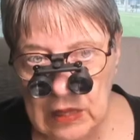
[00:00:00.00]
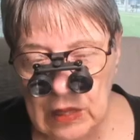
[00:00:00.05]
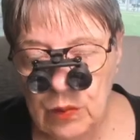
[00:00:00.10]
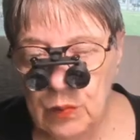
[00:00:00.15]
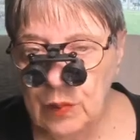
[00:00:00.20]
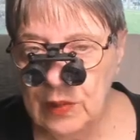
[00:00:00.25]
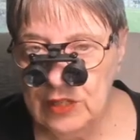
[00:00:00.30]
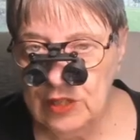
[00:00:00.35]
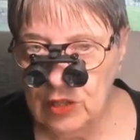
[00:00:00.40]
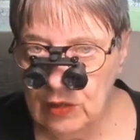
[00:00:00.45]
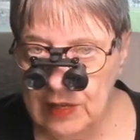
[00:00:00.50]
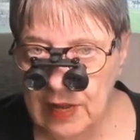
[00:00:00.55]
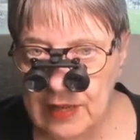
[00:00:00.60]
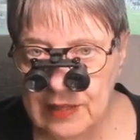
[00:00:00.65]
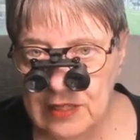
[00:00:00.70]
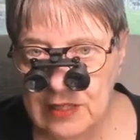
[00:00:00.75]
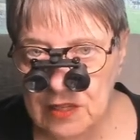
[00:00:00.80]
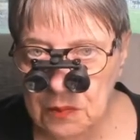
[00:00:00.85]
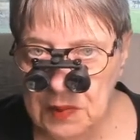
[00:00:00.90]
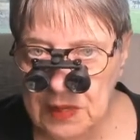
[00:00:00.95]
When you
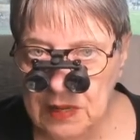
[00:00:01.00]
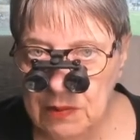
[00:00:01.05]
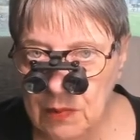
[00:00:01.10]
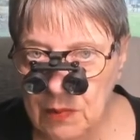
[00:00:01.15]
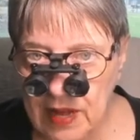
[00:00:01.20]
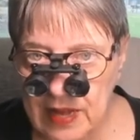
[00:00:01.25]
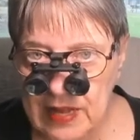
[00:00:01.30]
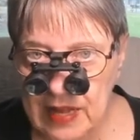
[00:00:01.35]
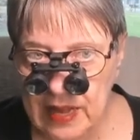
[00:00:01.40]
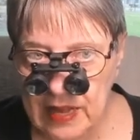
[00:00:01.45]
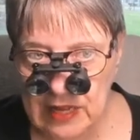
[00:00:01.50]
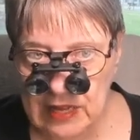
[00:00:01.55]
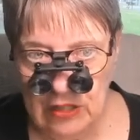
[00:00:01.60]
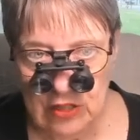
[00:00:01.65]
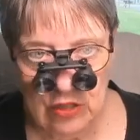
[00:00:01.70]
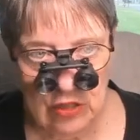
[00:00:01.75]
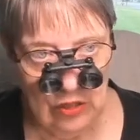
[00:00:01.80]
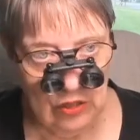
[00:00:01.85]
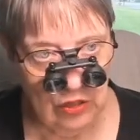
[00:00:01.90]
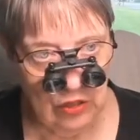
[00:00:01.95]
get to be my
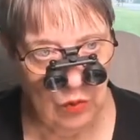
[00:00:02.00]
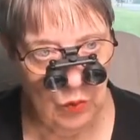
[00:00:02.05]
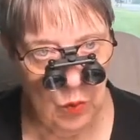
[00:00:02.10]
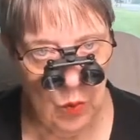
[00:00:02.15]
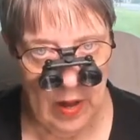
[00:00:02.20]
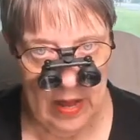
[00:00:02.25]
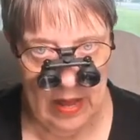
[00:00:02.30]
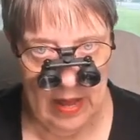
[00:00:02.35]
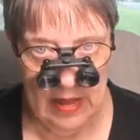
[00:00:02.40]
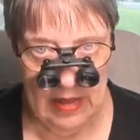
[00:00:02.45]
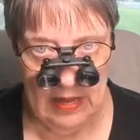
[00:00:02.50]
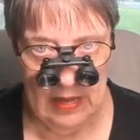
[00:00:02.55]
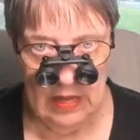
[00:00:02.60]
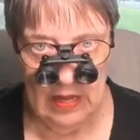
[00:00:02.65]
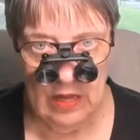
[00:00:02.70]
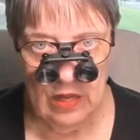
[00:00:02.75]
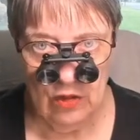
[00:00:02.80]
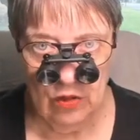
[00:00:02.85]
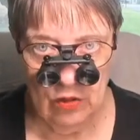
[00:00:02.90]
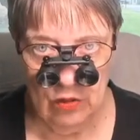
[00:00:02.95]
age, you weigh
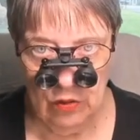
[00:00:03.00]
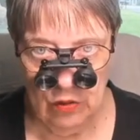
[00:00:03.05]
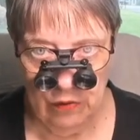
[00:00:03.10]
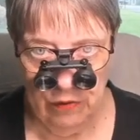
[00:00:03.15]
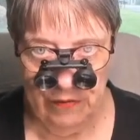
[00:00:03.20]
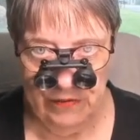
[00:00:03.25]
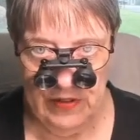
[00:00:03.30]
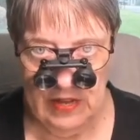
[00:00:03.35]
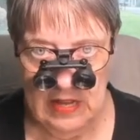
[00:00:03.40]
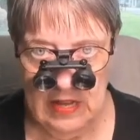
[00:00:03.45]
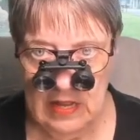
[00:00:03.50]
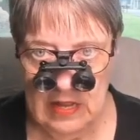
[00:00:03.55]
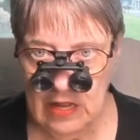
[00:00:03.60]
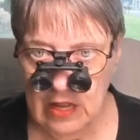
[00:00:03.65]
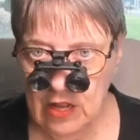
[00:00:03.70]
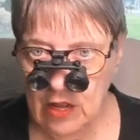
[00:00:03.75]
goofy